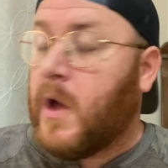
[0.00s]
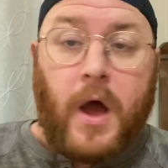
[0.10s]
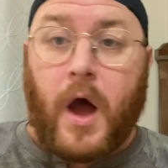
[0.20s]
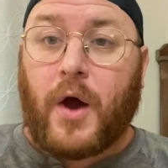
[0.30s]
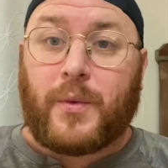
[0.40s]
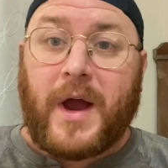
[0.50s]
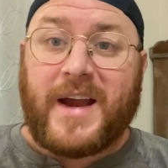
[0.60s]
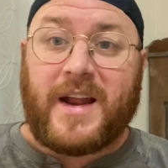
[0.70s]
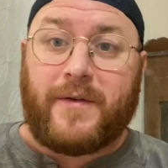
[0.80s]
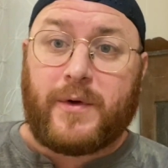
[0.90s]
All
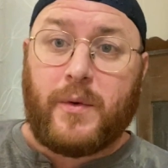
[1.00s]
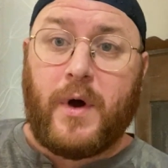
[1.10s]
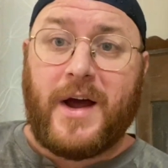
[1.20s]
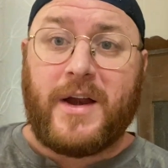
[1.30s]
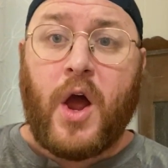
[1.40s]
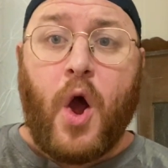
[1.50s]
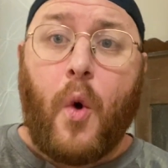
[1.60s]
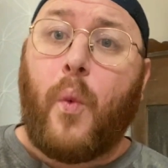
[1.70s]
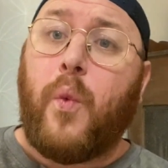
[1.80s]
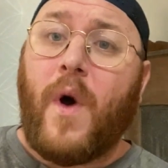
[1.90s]
right, everyone.
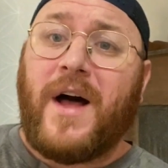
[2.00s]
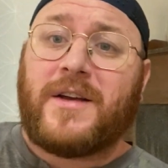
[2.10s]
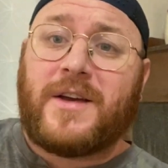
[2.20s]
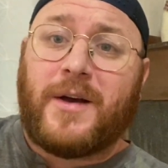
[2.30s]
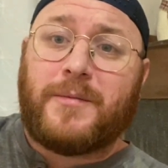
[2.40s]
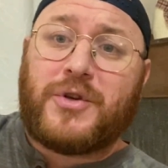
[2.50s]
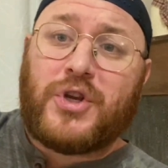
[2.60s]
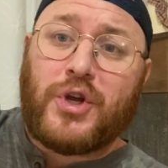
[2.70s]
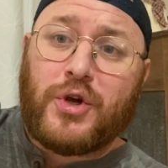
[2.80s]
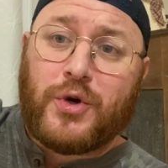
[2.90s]
Welcome
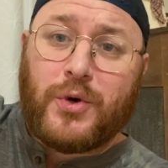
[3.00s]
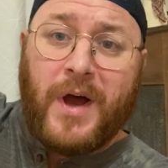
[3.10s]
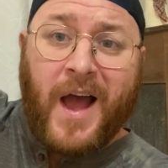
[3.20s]
to...